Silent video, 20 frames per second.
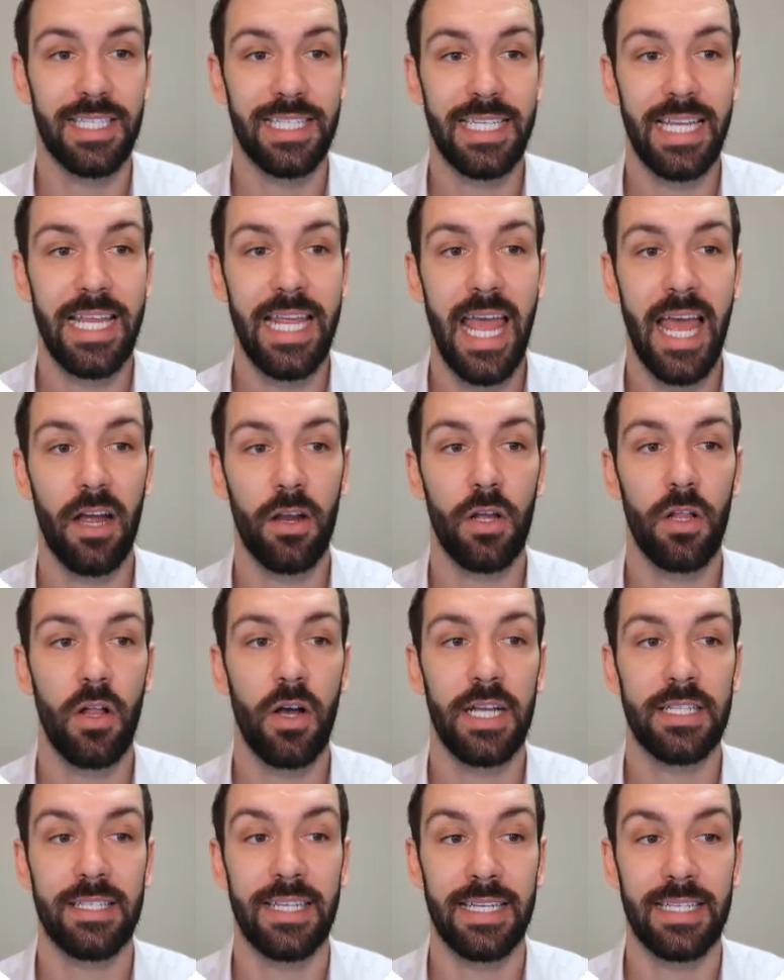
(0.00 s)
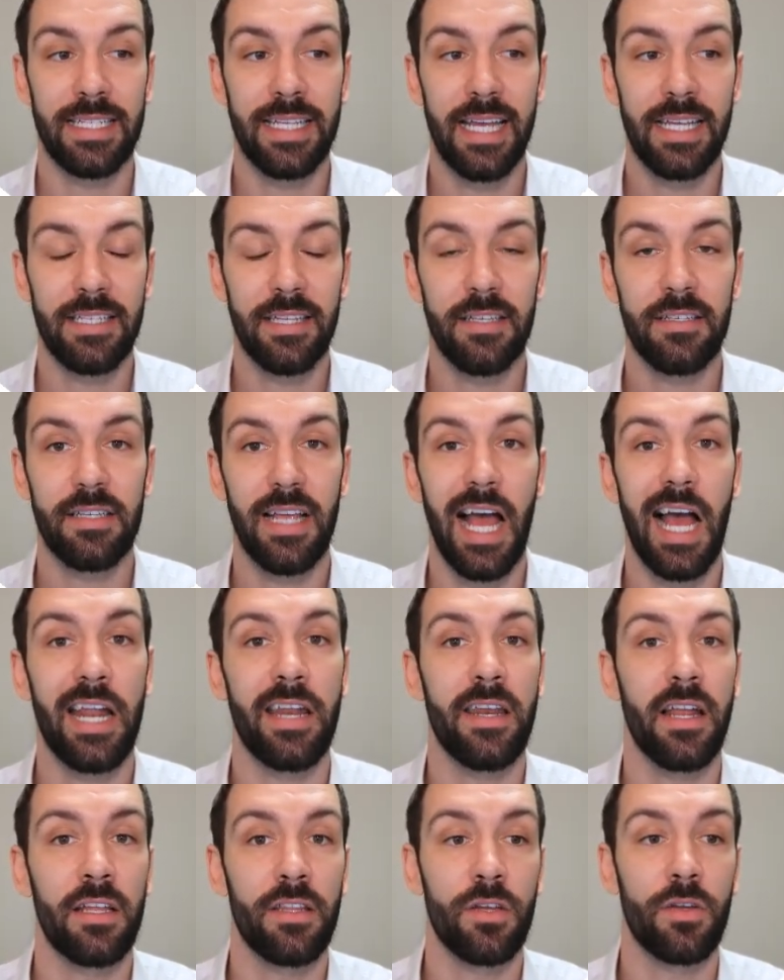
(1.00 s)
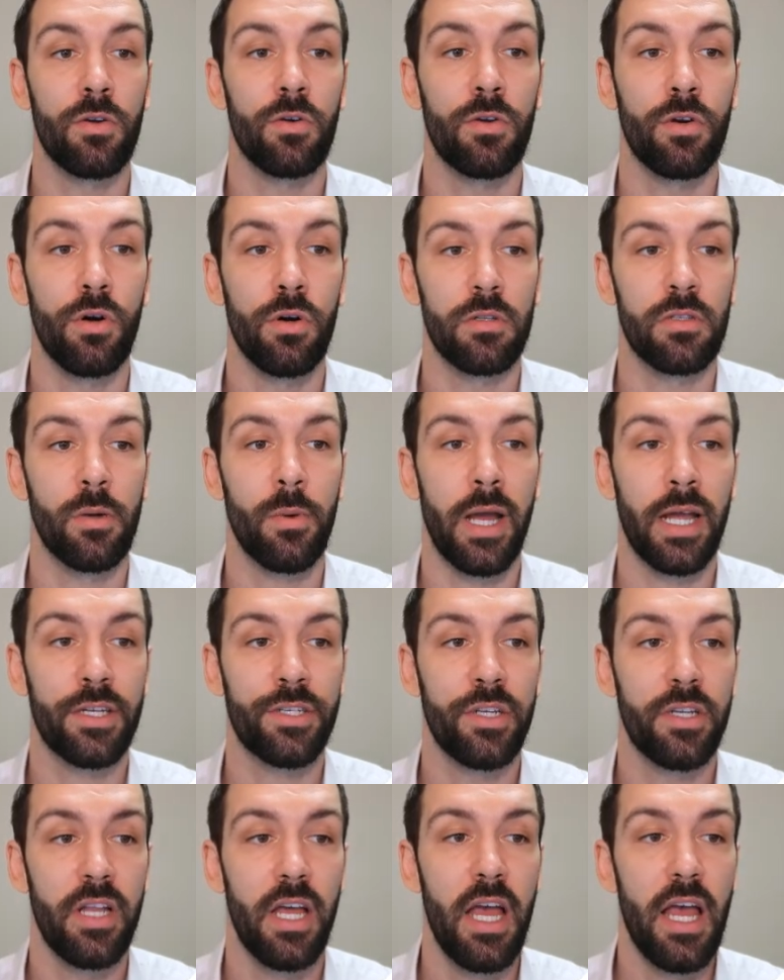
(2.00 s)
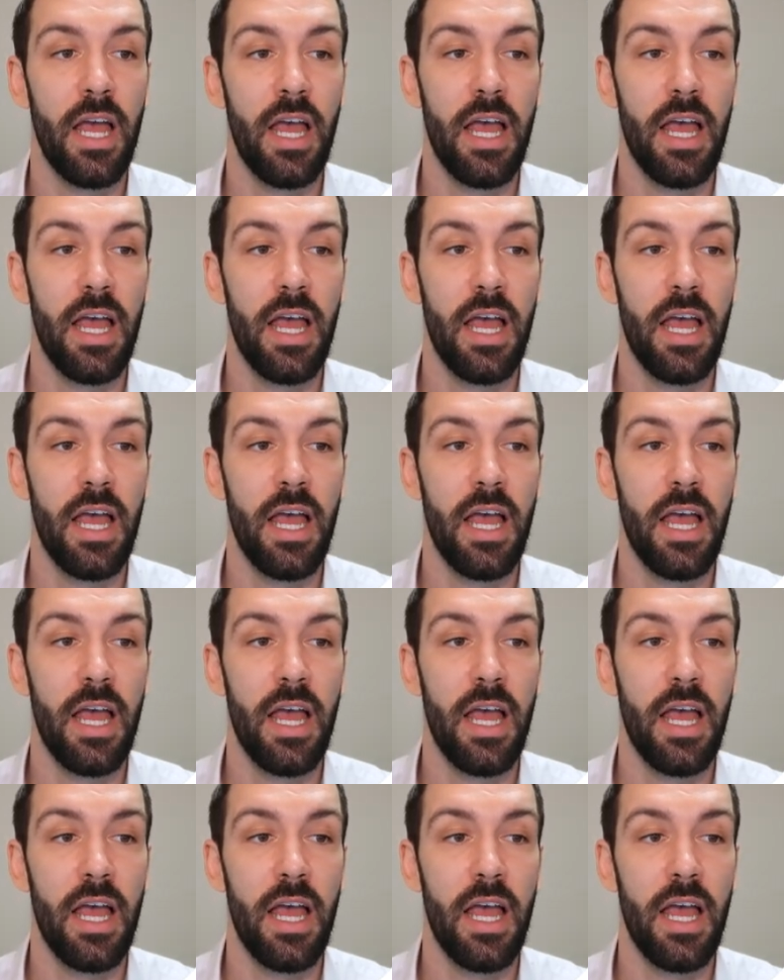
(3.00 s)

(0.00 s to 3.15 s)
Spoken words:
See our client successes, another good call to action.